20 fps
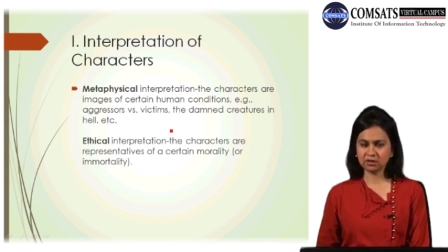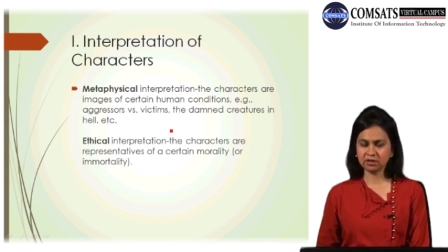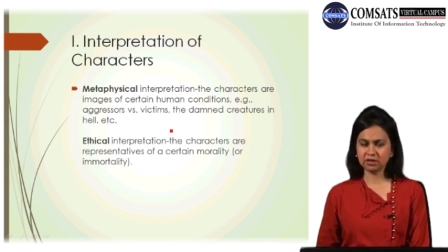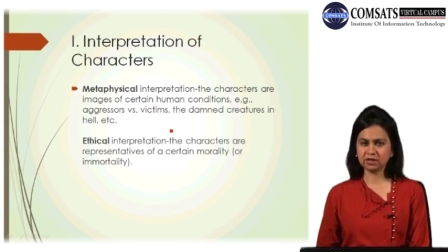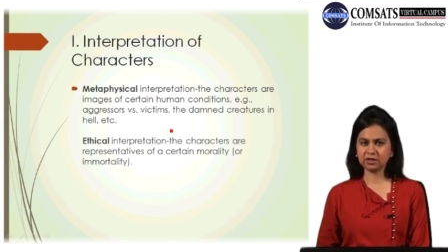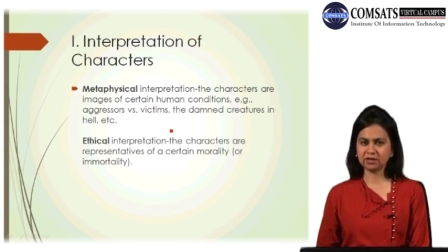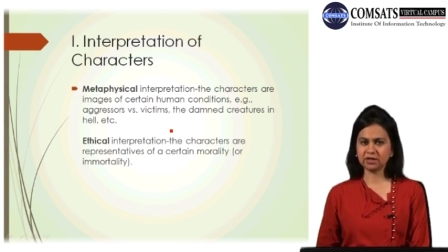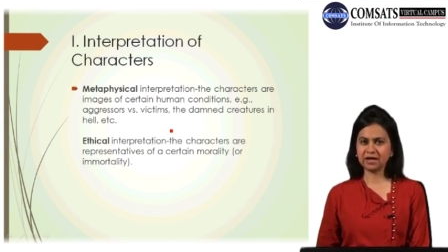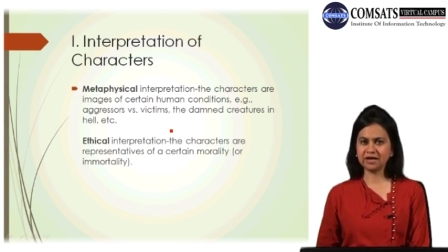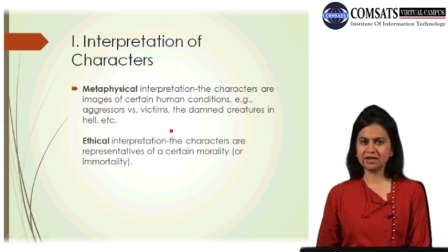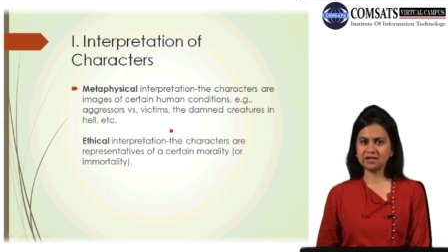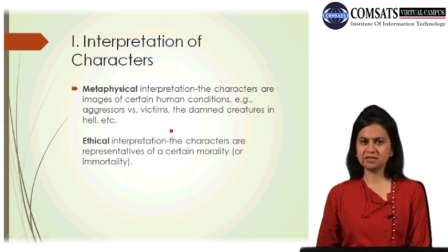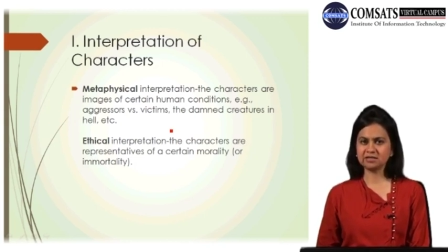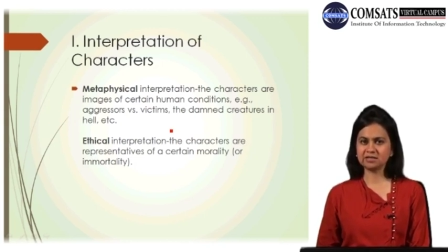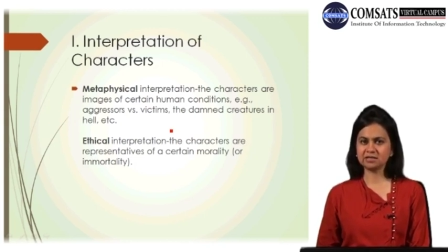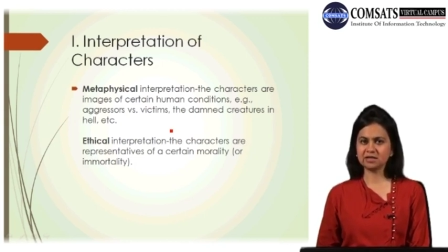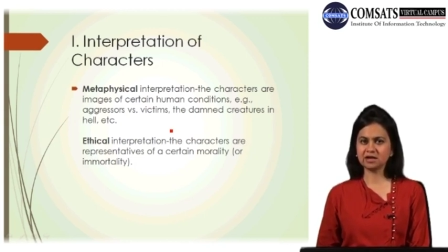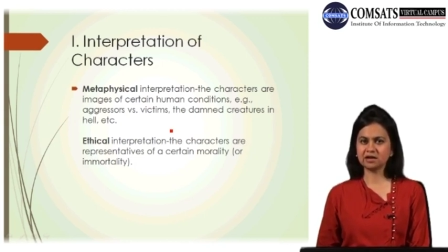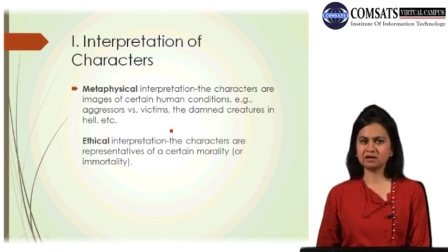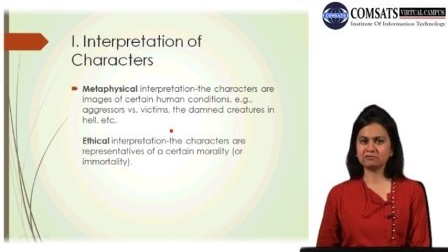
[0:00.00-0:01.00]
their
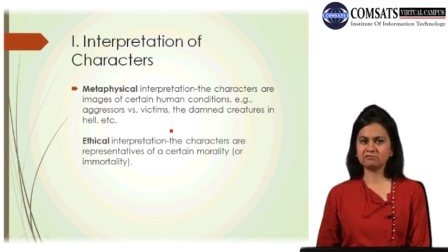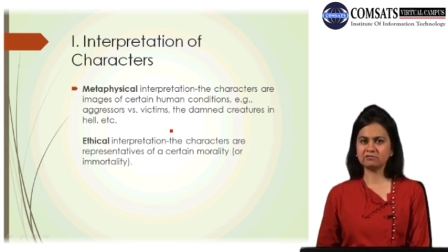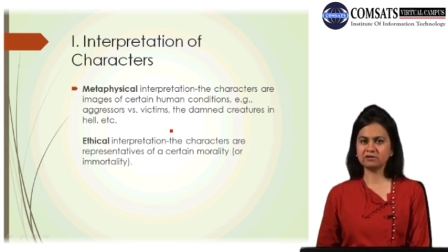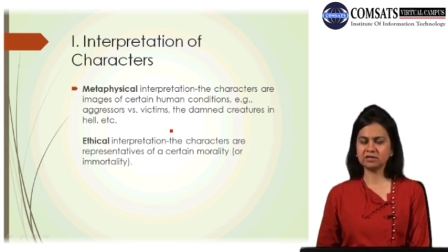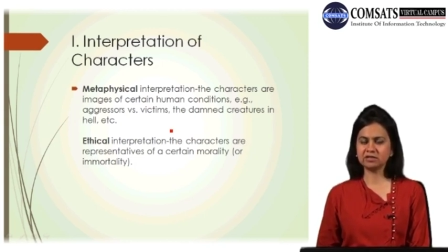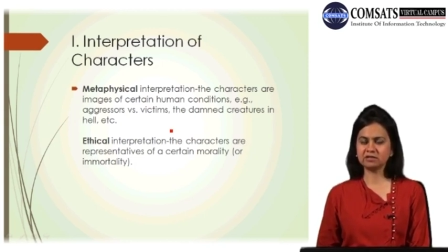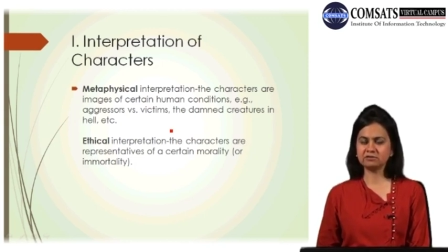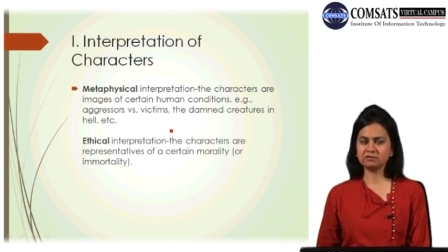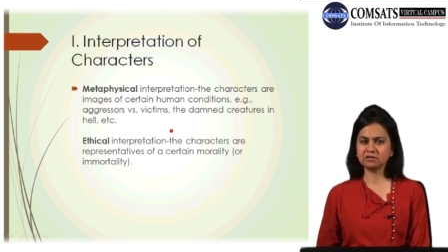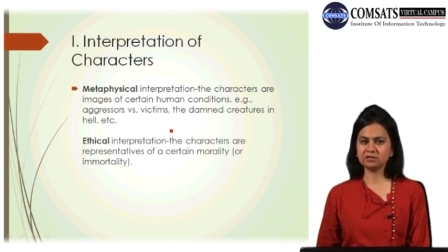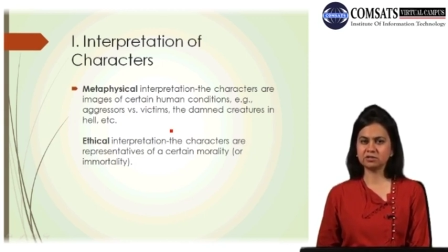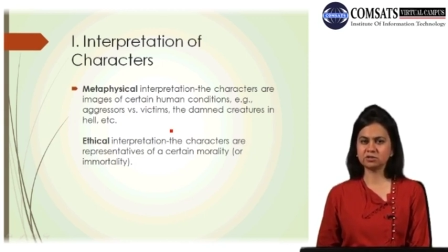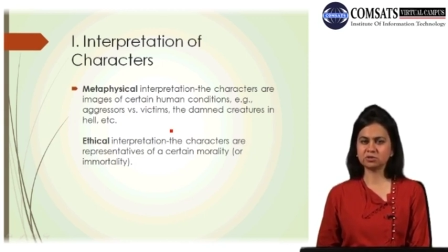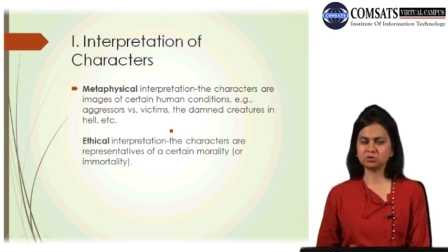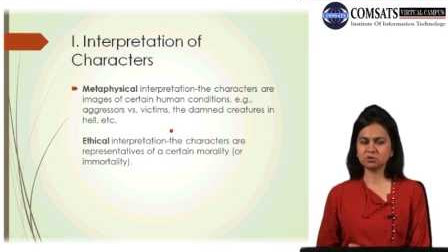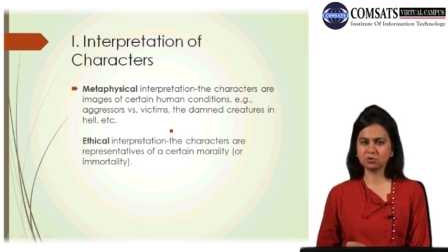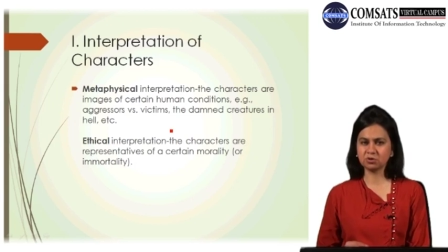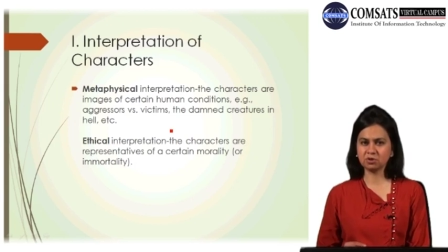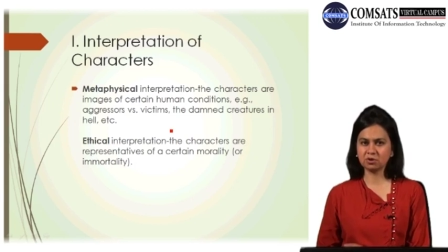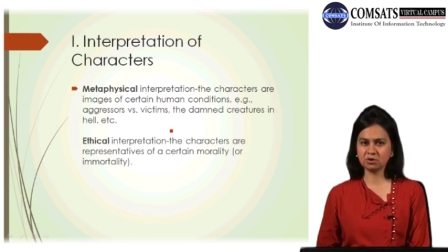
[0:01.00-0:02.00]
heads are filled with
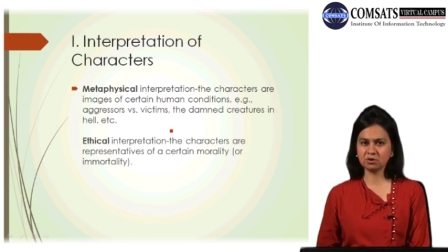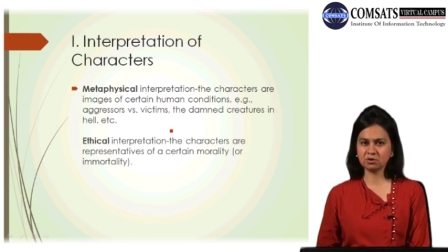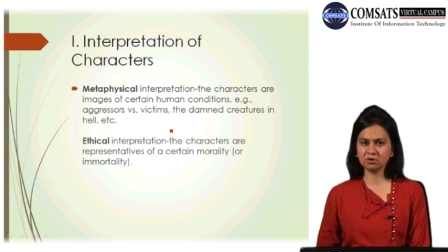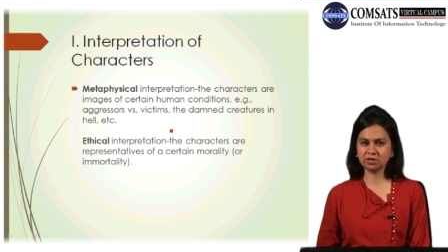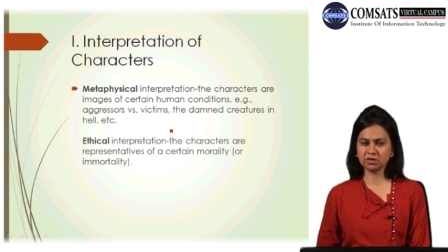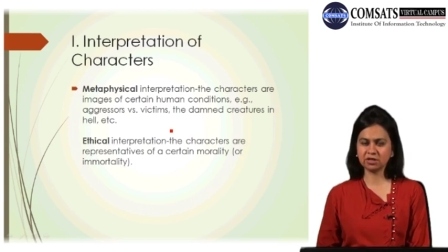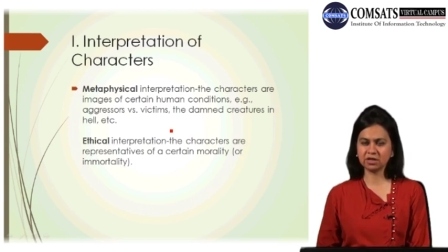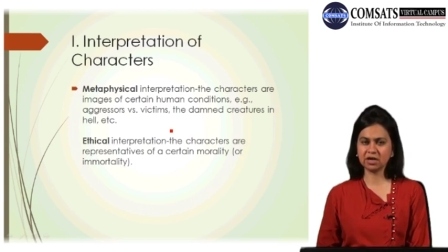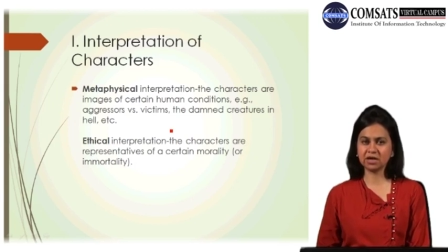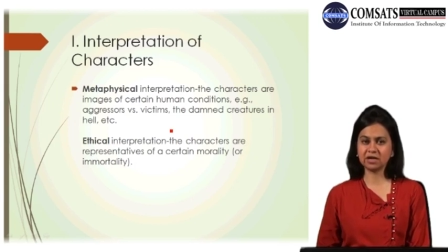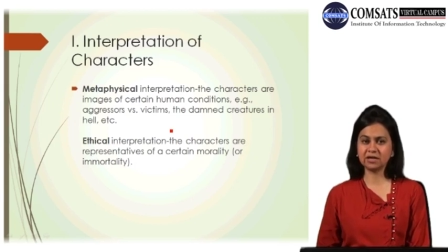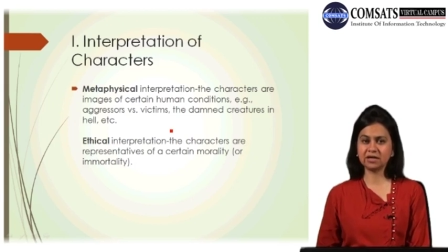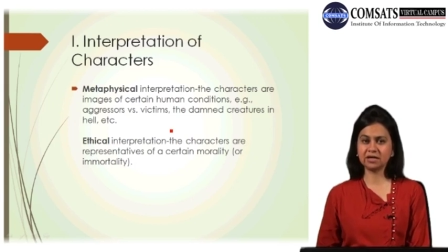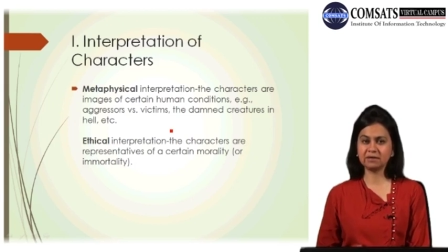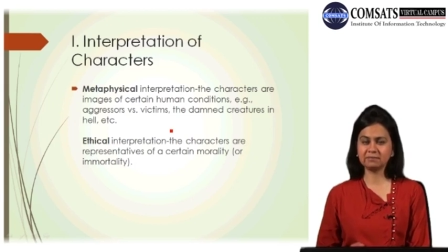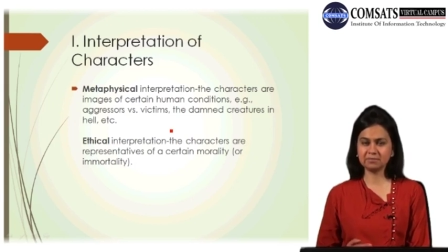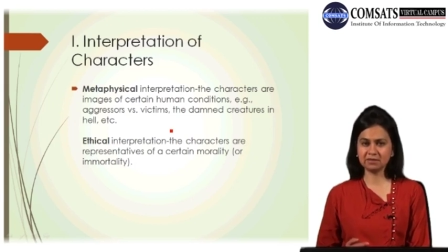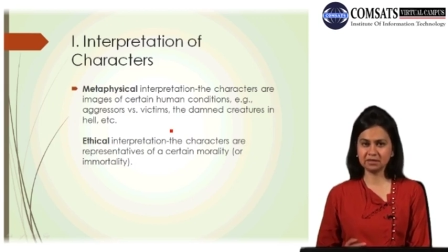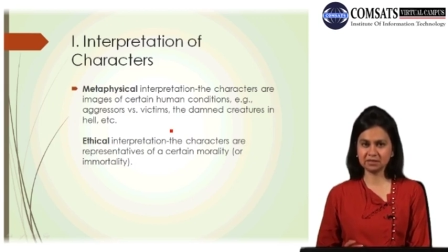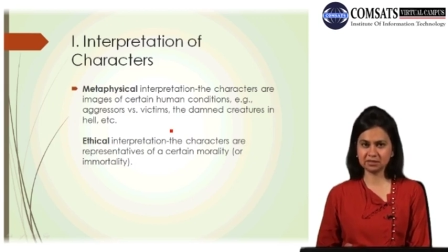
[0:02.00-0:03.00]
straw, they are
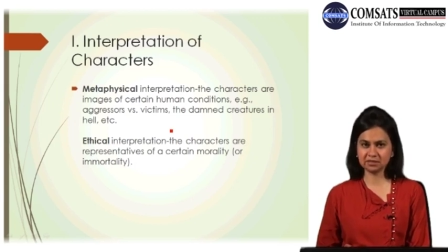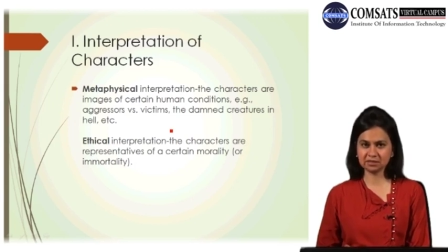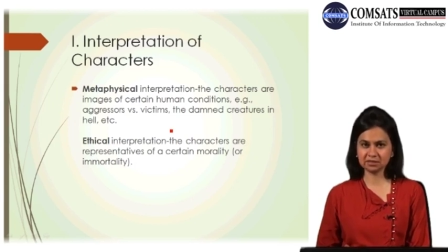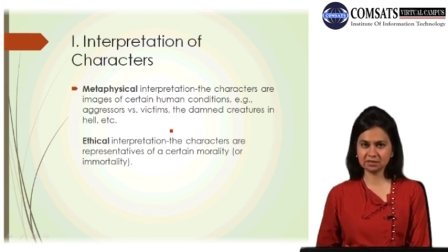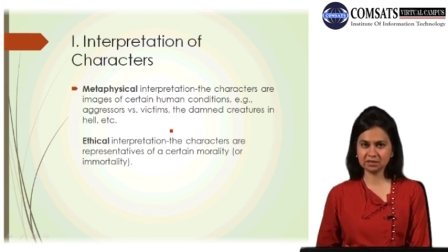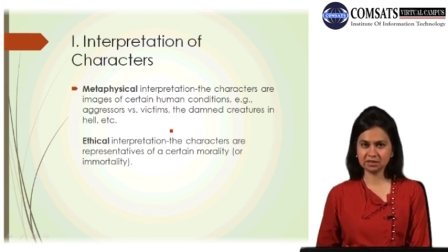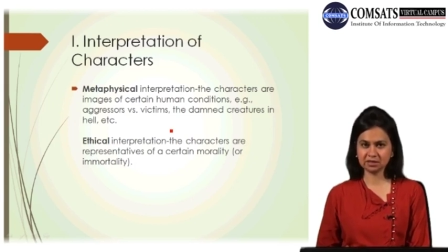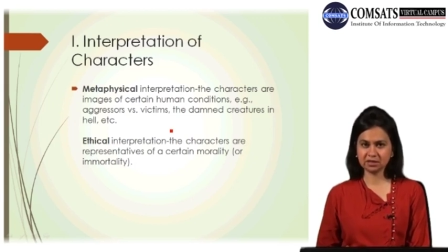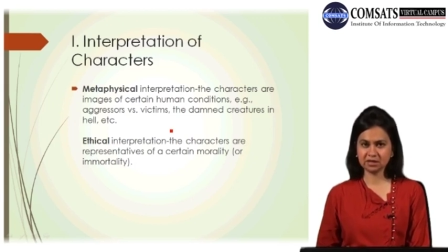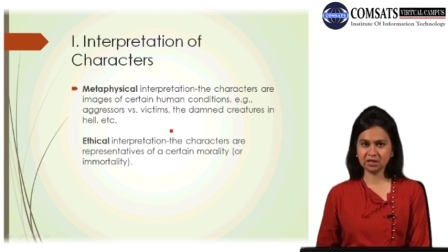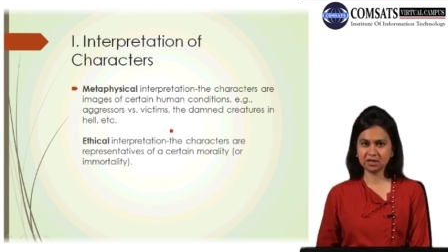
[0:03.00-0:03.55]
dummies,